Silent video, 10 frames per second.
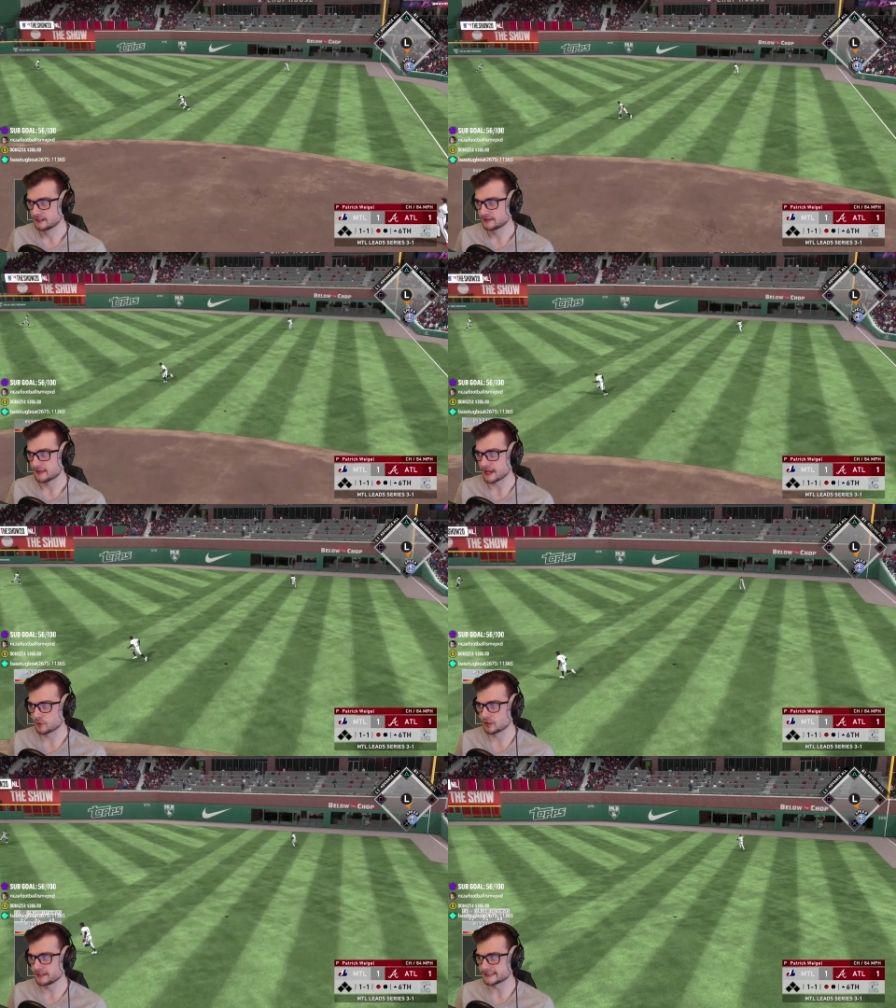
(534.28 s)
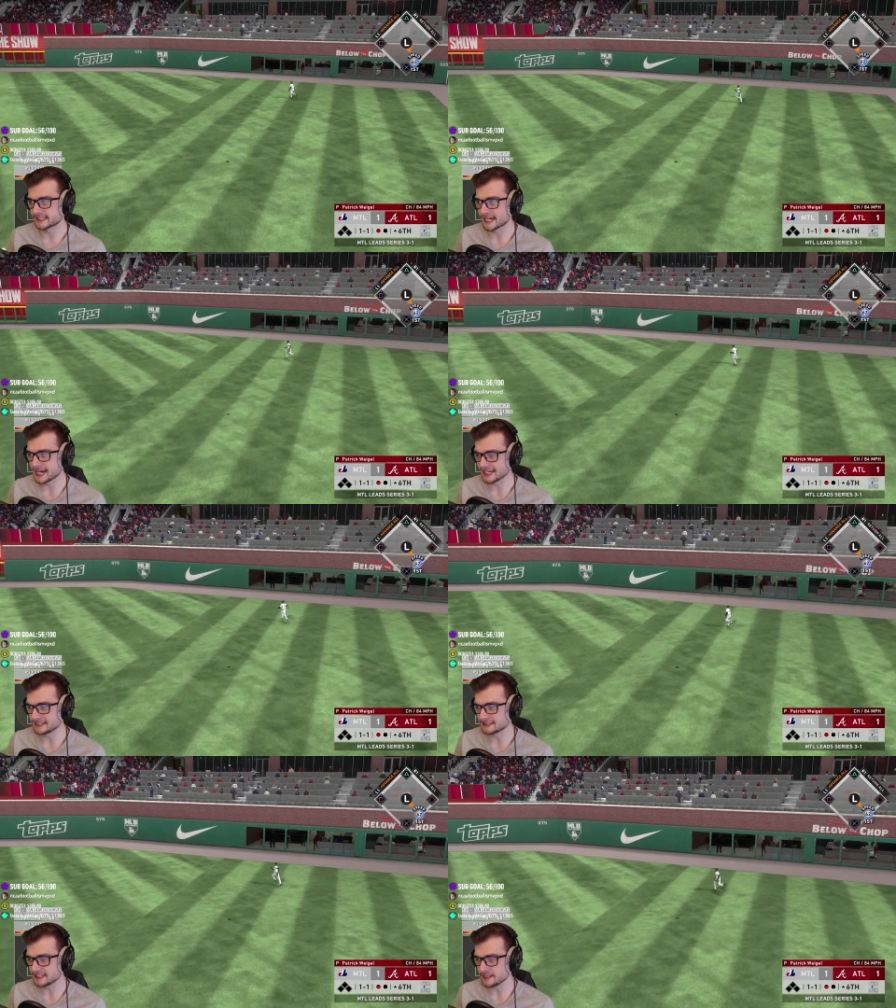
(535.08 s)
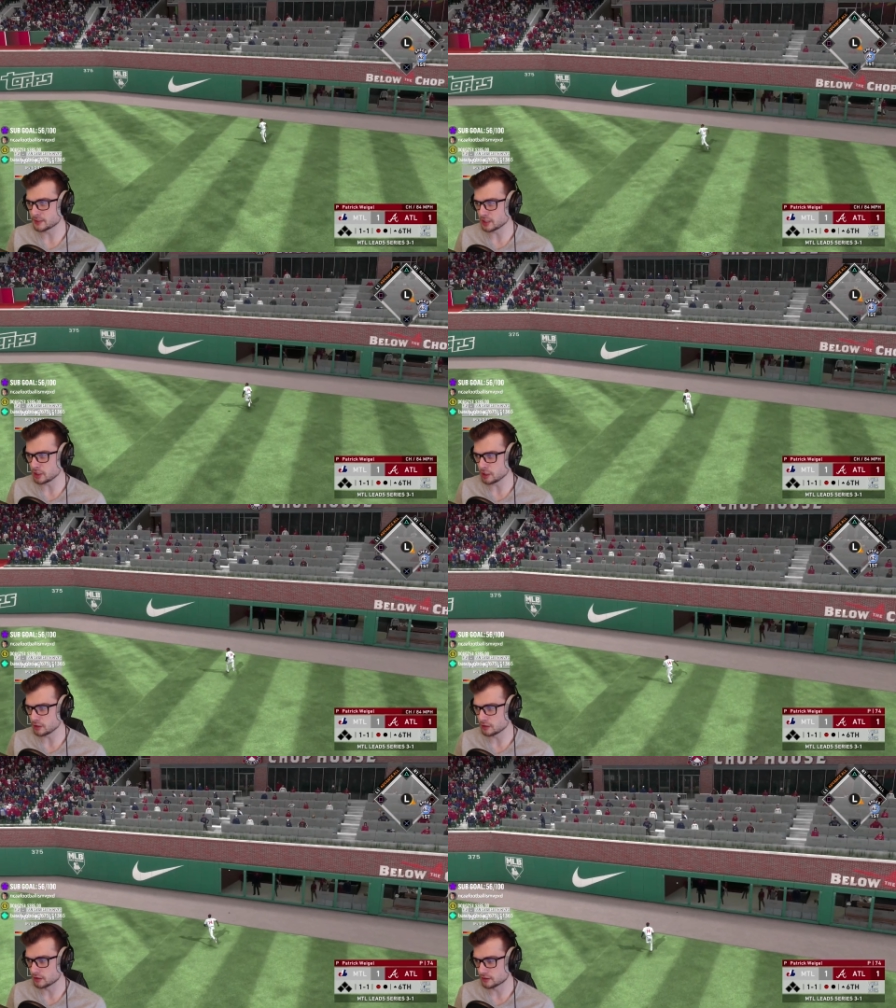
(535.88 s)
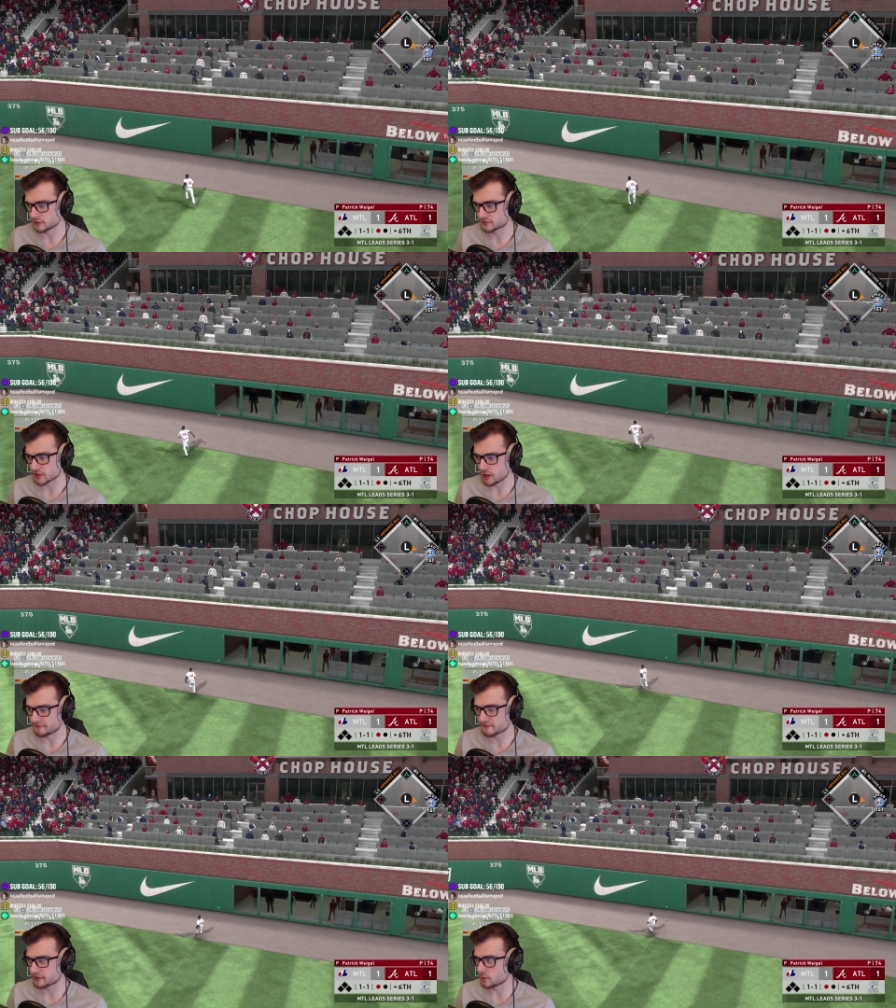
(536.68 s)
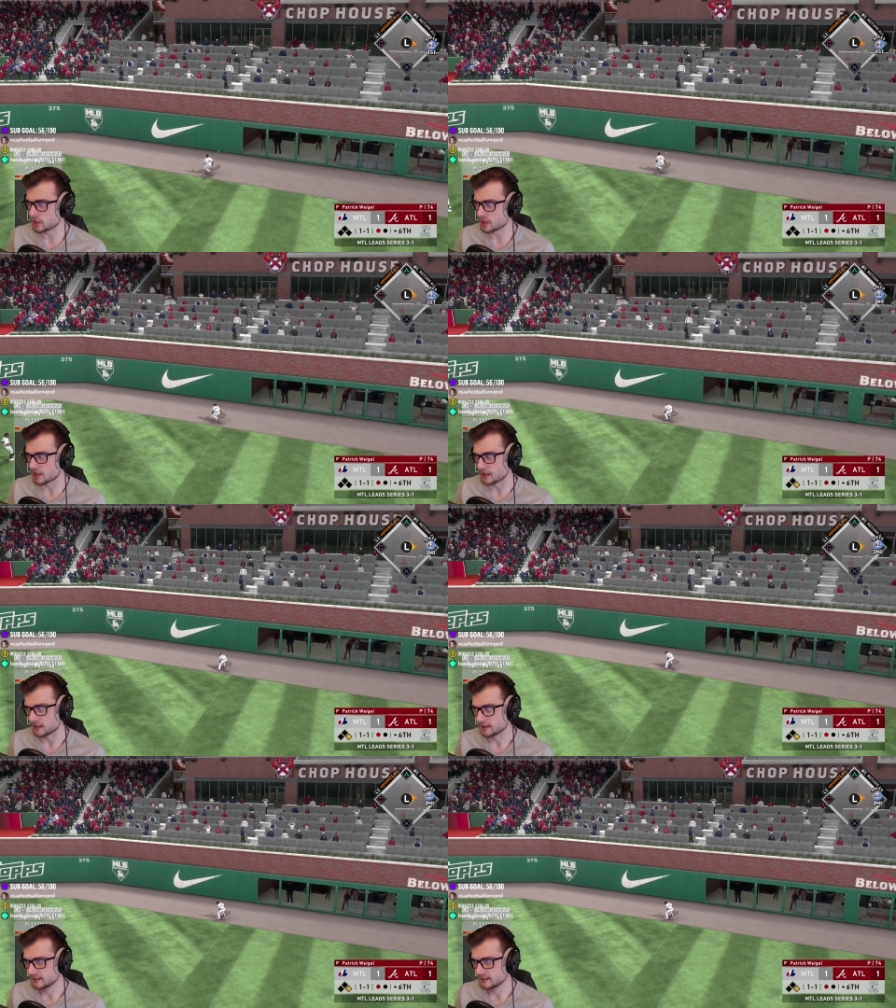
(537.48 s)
That one is high and deep, and it is off the wall.